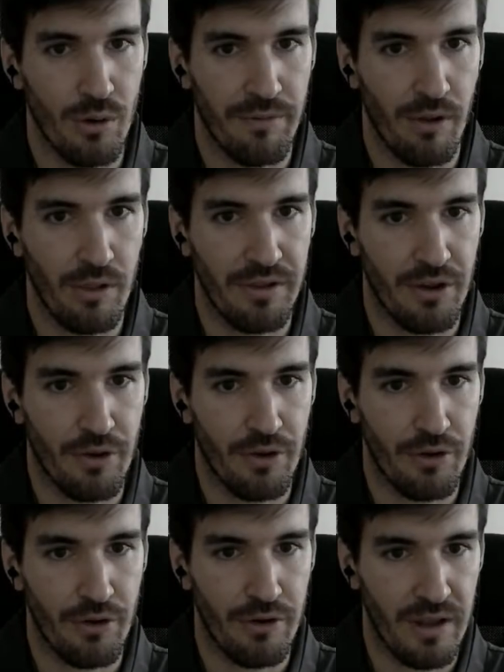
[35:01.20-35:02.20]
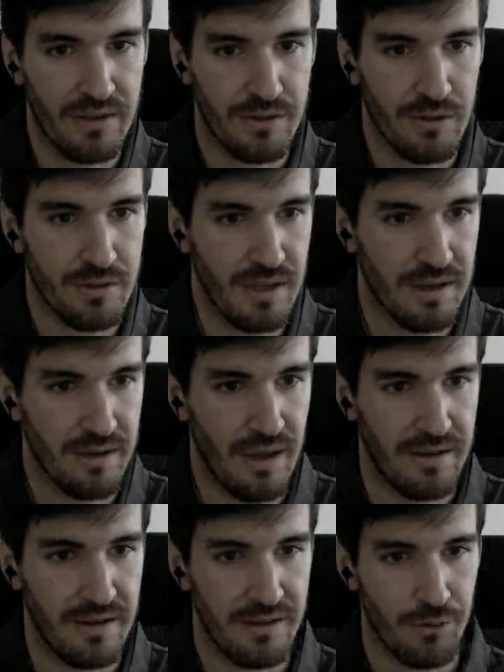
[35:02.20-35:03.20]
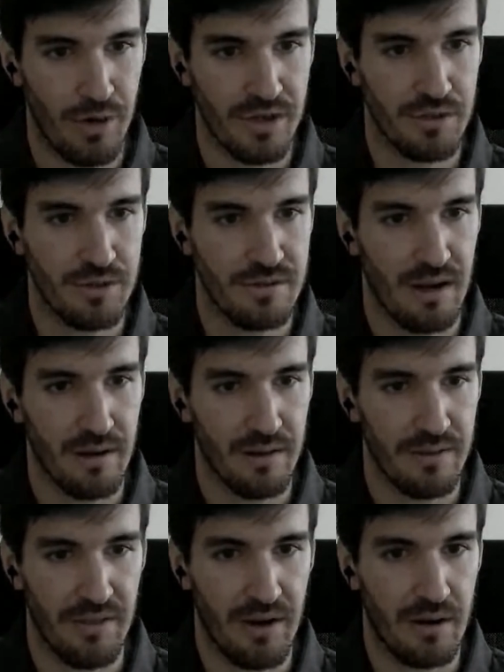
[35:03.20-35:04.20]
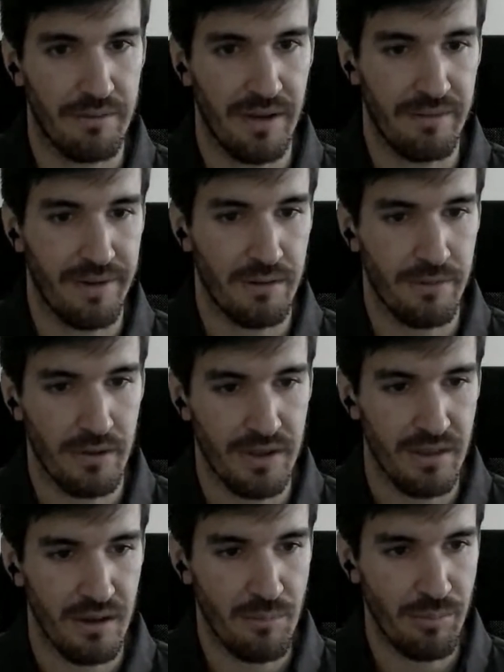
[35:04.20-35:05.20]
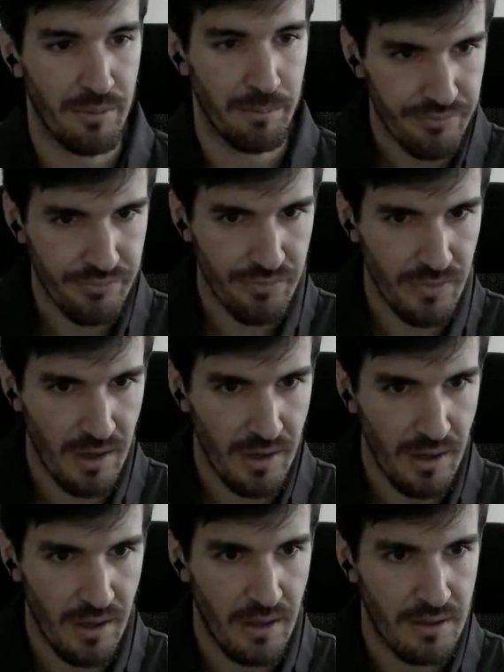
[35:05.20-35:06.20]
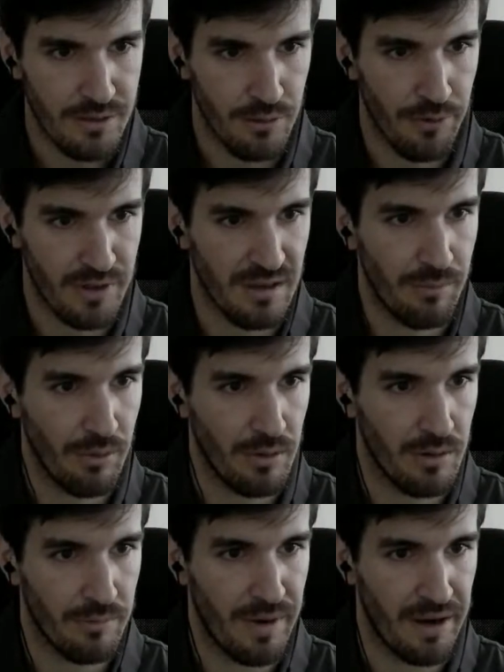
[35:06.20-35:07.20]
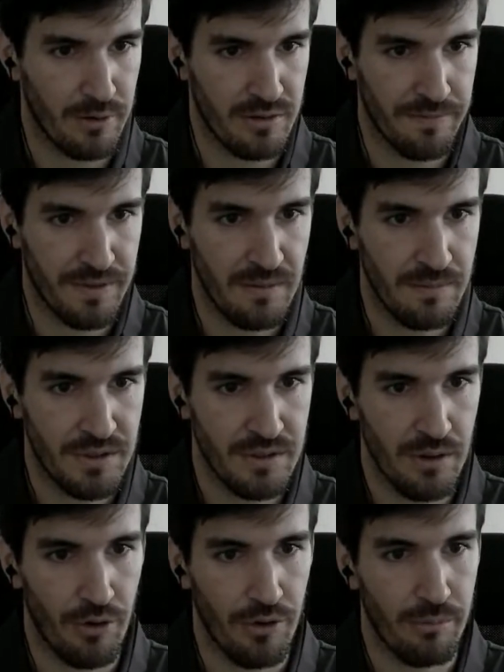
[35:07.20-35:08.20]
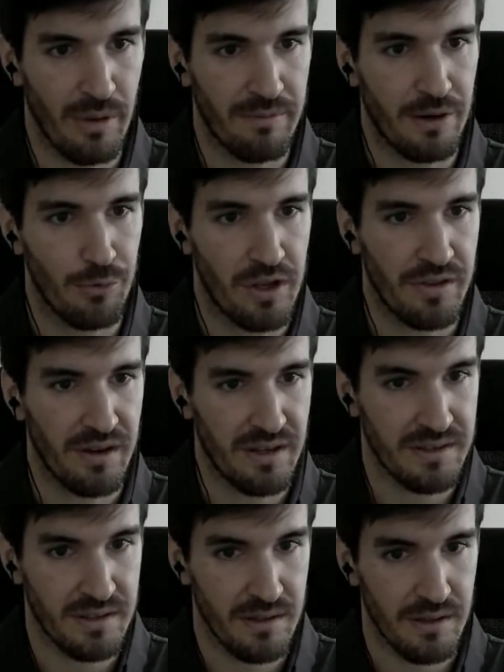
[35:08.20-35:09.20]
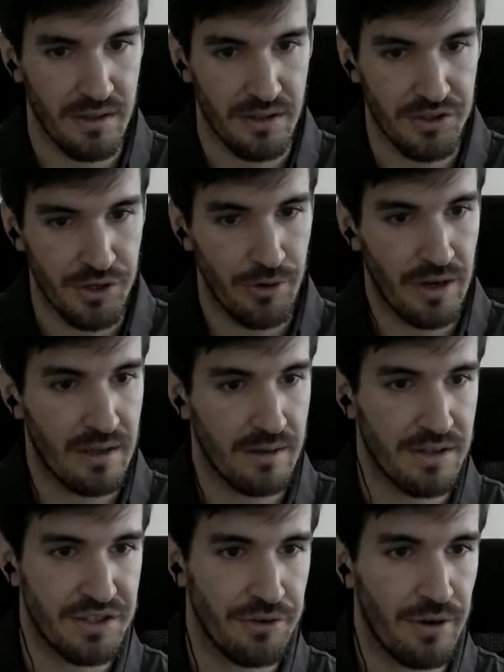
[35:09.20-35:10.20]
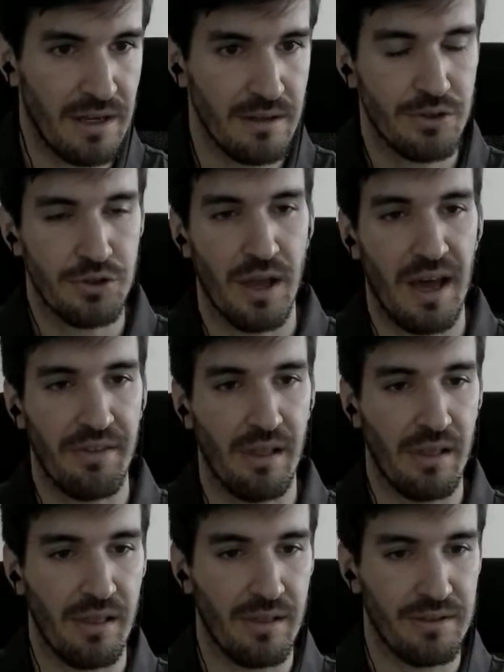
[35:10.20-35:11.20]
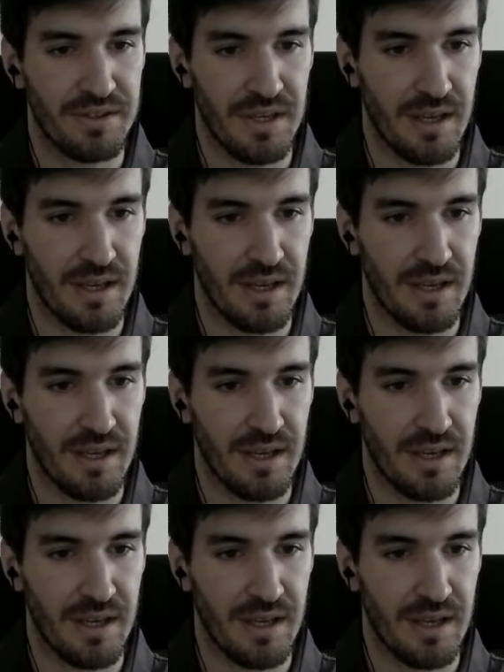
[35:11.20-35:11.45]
of all the connectors and integrations that are available in the NIP. So, for example, Microsoft Teams, or maybe create an incident in Jira to handle